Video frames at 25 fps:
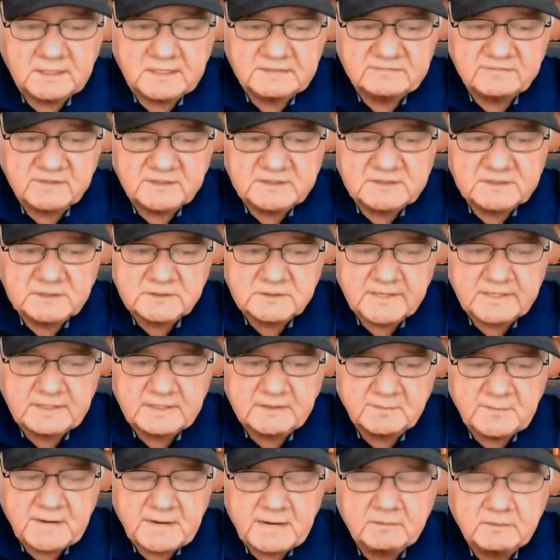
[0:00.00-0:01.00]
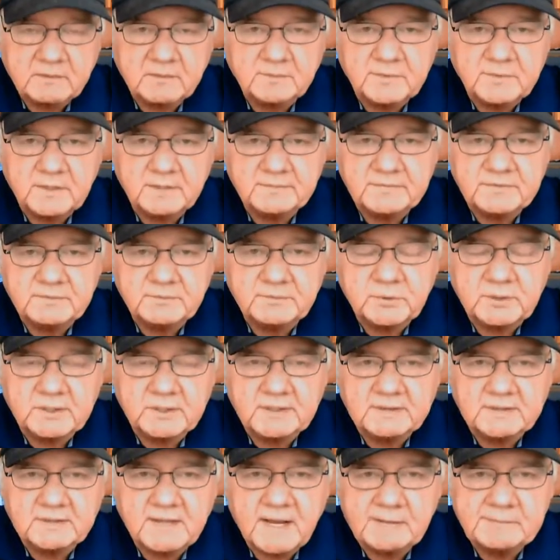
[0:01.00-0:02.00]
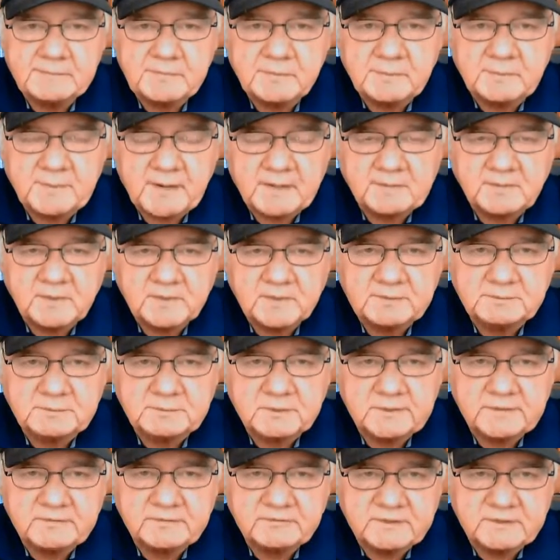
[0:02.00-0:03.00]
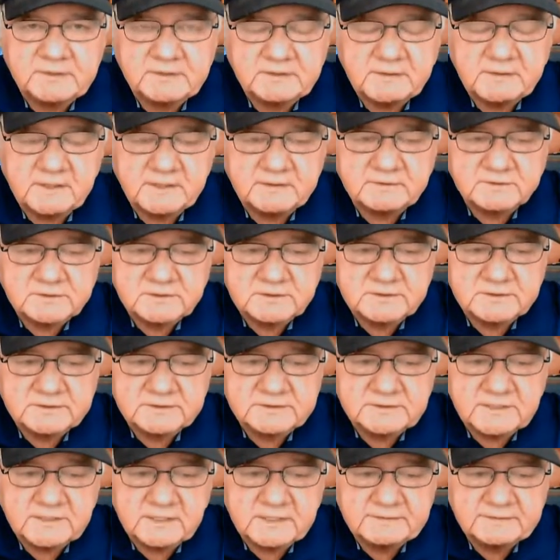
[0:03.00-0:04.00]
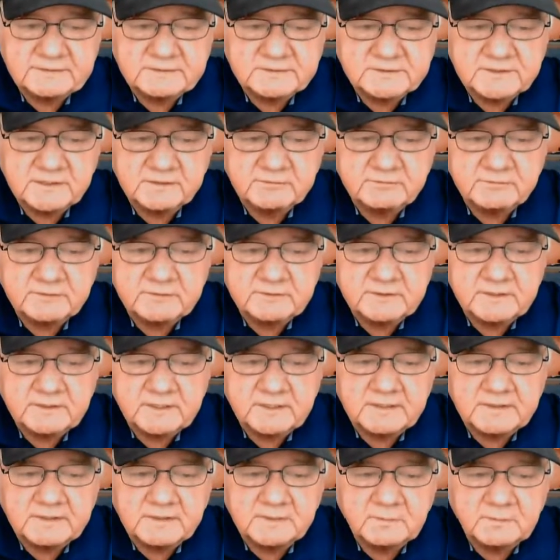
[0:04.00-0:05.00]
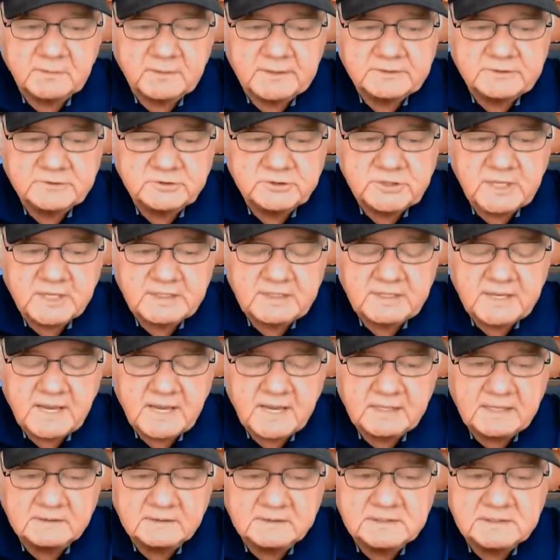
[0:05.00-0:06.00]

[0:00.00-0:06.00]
I've isolated a power pup to put on top of my multiple entry contenders list, and on this entry tonight, number 8, J.K.